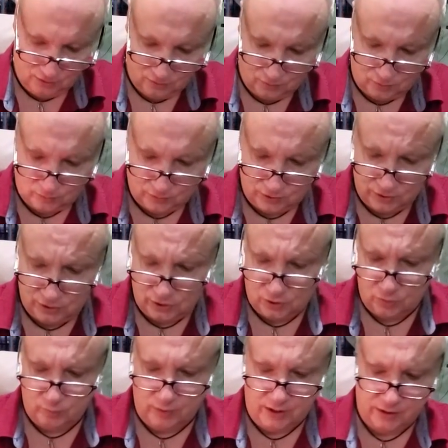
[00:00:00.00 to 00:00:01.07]
where we're going to
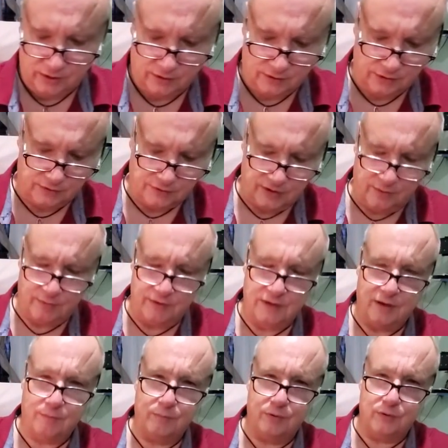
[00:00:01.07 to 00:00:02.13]
go back and examine
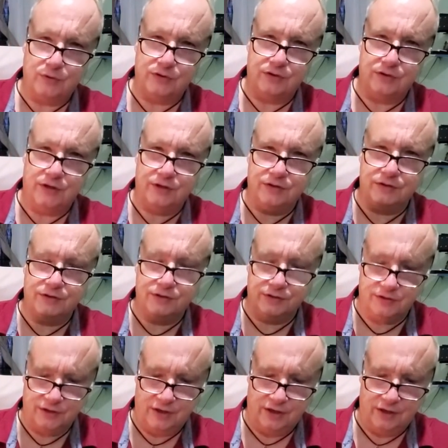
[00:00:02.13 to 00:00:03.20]
that person that
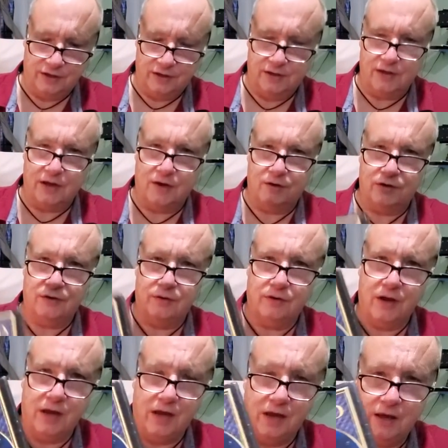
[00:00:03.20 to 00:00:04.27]
just can't get out of your
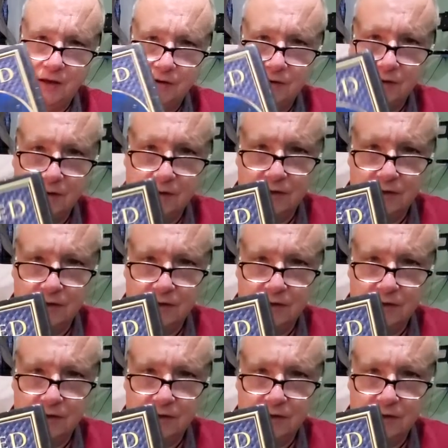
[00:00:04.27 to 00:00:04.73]
head